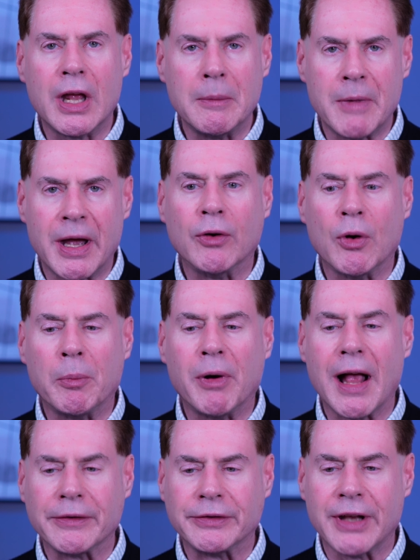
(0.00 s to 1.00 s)

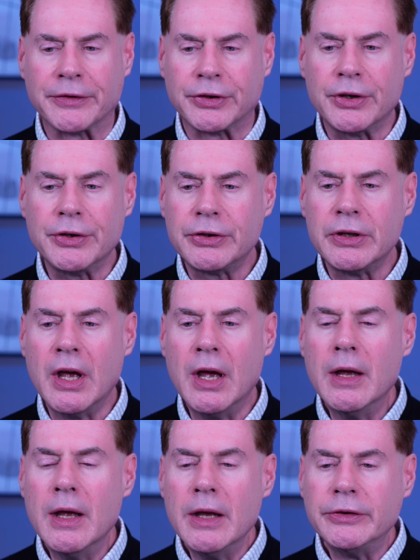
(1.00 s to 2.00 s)
microprocessors.
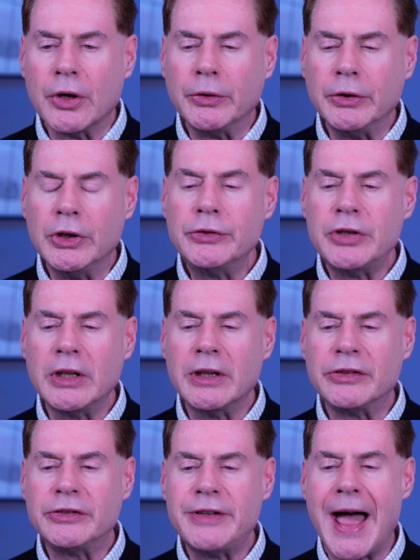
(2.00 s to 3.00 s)
So using
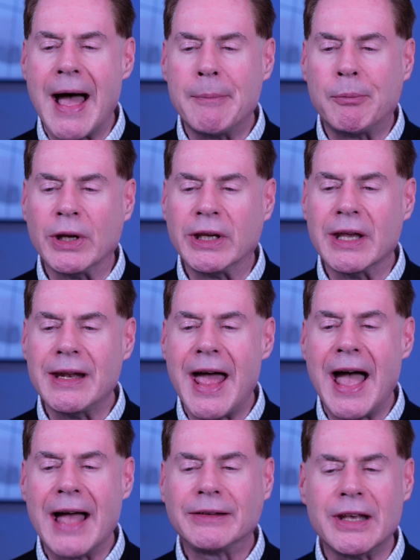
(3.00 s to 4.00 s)
this tap, we can
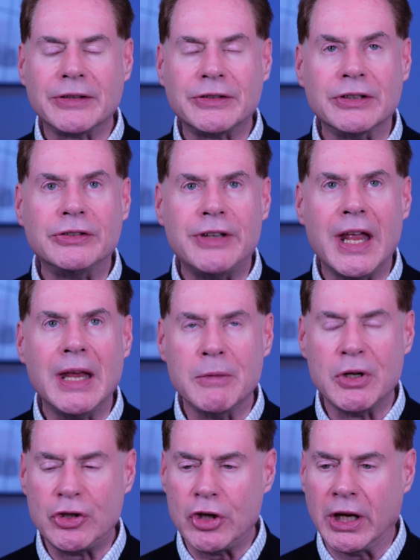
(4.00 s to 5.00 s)
access a state
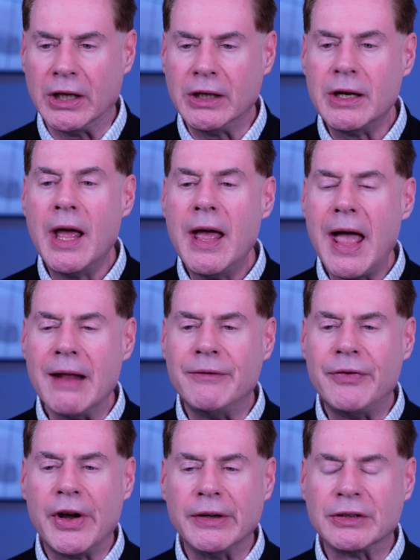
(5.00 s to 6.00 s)
machine and
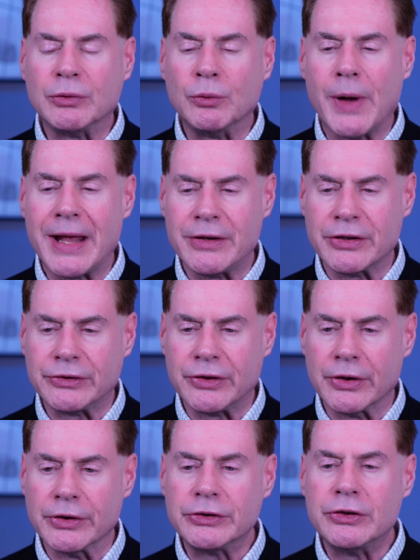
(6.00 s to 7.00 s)
various
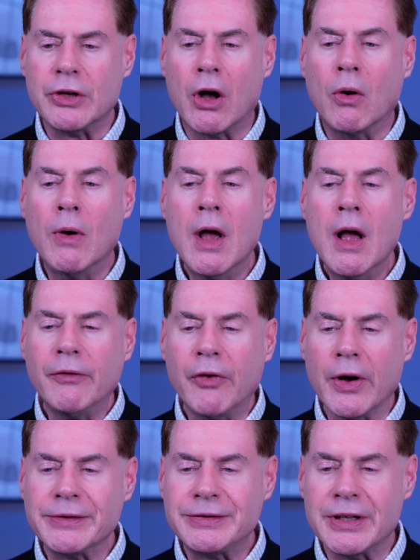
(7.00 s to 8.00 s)
registers. So for
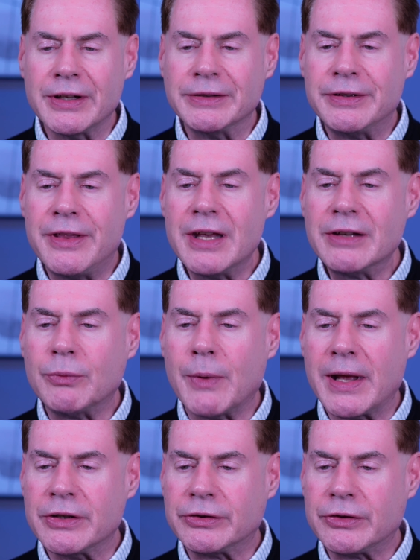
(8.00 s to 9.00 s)
instance, this
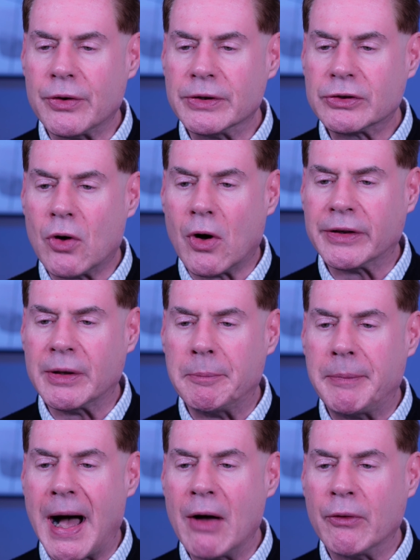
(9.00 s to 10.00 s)
register is called the
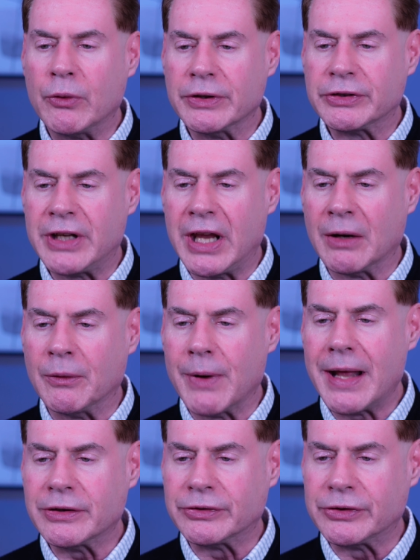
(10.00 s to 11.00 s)
boundary scan
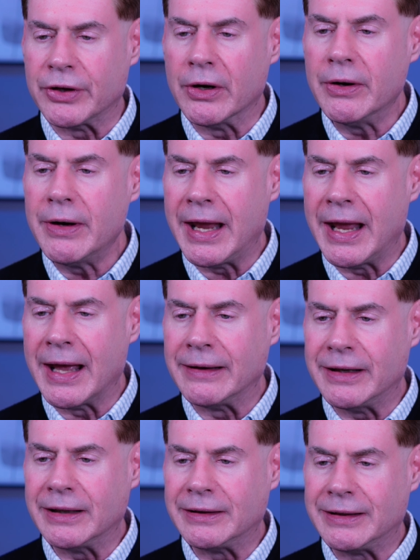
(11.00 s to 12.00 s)
register,
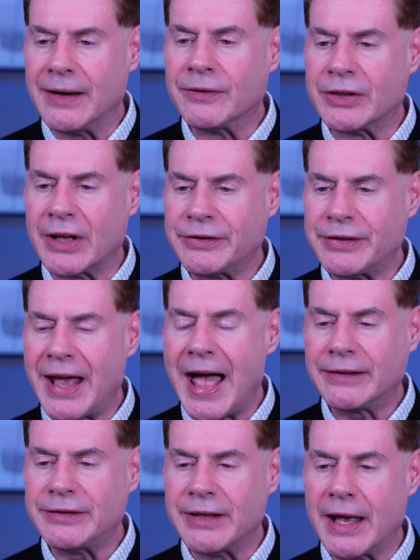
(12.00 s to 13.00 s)
and it gives us
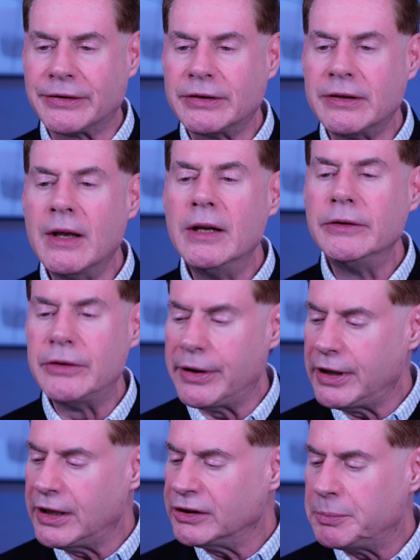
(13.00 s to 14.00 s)
access to
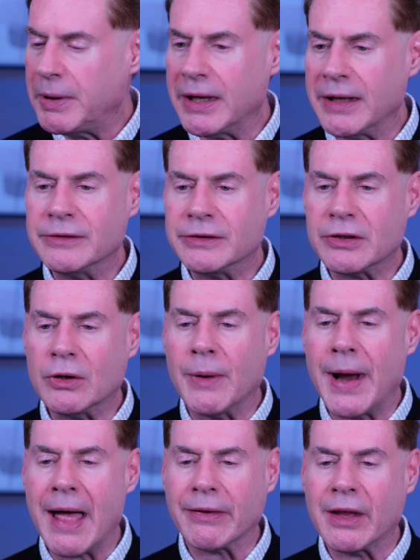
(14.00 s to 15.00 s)
these pins
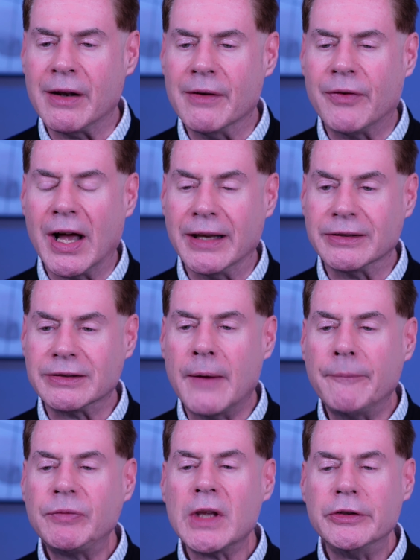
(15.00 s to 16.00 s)
around the device.
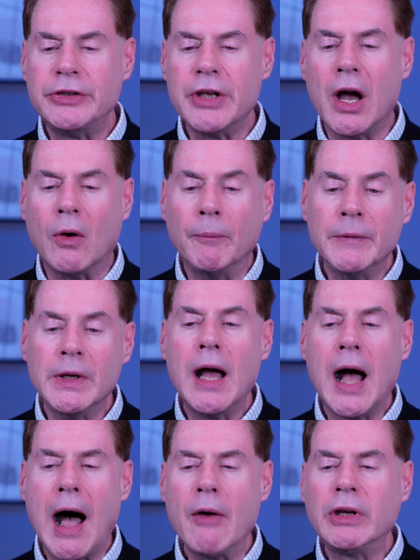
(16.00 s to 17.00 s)
So
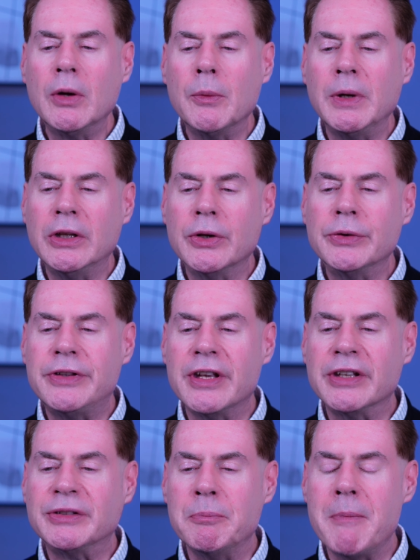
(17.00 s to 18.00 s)
how can we use
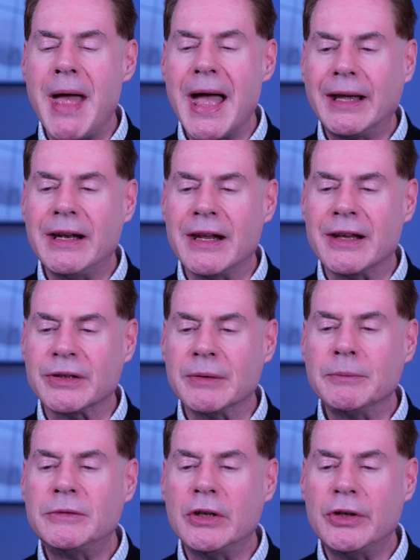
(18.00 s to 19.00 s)
this
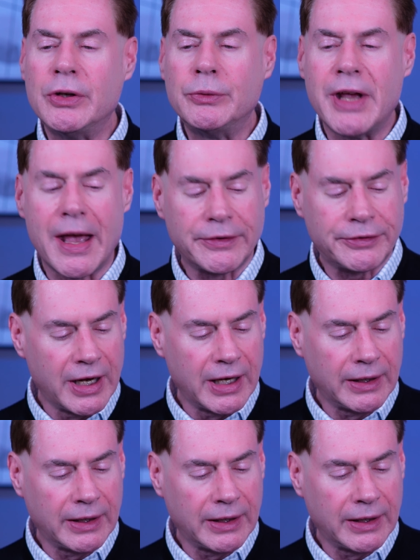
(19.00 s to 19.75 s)
mechanism to do testing?